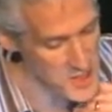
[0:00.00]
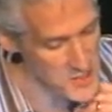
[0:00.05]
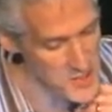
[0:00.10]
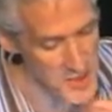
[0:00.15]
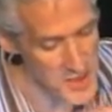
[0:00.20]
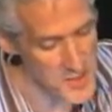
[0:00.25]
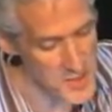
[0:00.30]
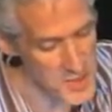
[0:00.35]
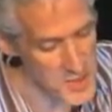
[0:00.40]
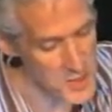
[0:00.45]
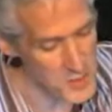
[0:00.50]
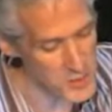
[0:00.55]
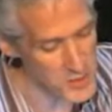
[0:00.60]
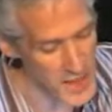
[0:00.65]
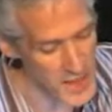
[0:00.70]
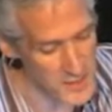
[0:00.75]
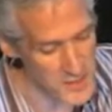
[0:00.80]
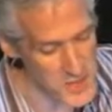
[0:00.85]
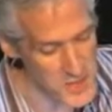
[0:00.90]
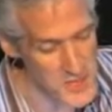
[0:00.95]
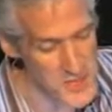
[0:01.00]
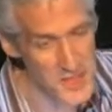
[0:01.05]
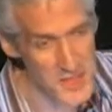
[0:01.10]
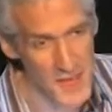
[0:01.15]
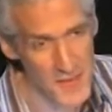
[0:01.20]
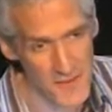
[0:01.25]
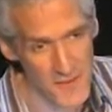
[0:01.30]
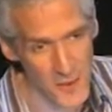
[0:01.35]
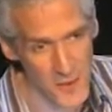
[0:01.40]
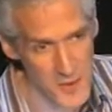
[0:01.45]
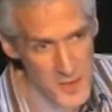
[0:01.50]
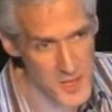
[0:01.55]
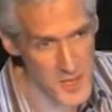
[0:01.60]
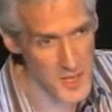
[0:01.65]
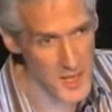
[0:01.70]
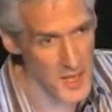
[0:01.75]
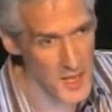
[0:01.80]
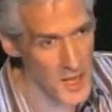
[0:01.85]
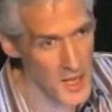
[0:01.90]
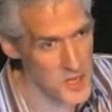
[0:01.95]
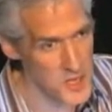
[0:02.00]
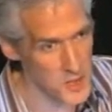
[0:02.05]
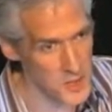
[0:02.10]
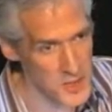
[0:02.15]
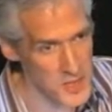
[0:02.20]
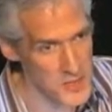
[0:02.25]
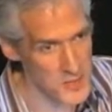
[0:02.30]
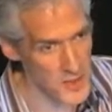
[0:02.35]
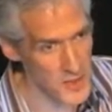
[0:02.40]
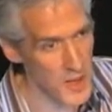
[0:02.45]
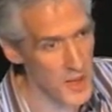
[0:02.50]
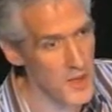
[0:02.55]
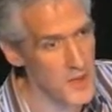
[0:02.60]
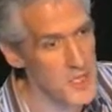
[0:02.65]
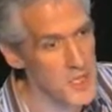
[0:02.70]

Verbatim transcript: But the immediate plan was just to get folks talking to one another.